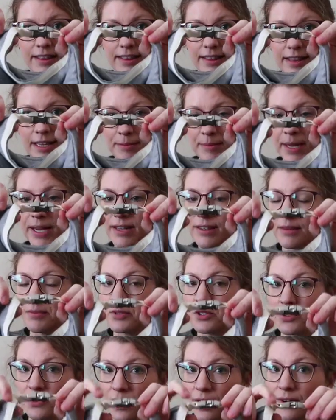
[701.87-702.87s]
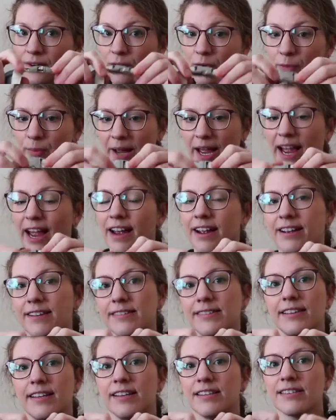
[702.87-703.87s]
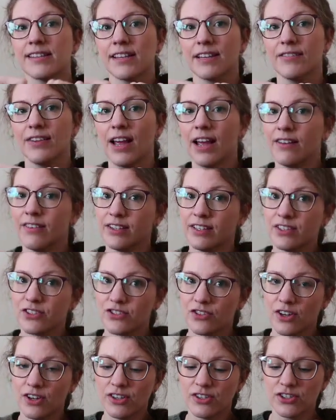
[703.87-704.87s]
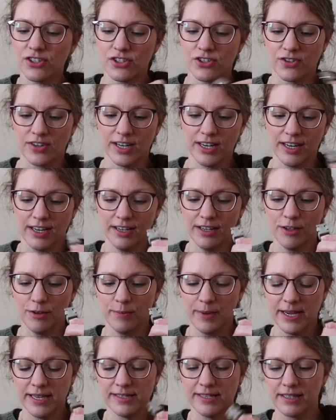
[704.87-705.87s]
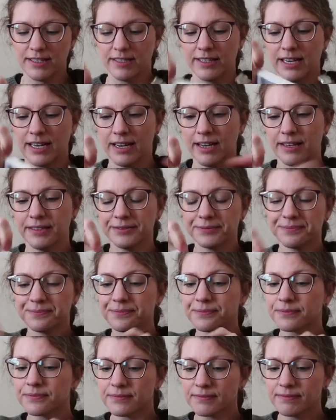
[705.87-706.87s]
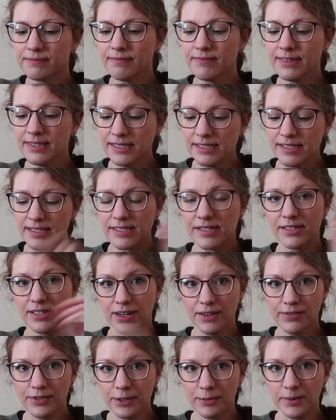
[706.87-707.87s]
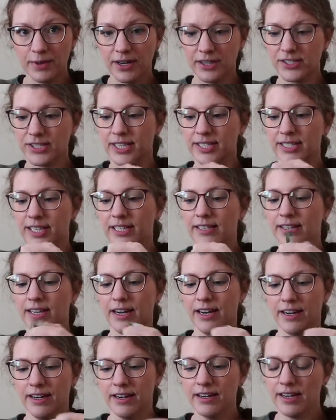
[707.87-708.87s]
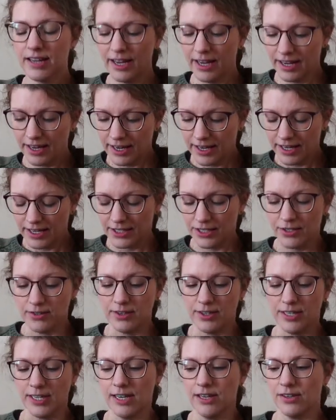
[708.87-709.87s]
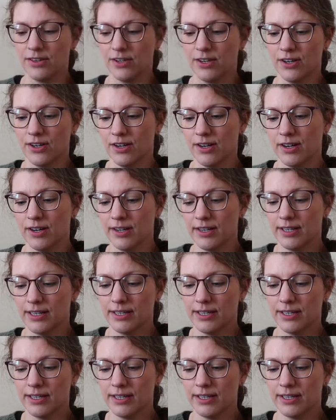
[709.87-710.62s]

they make them trundle bags. Instead of having a drawstring, you basically stuff your project in there. You can either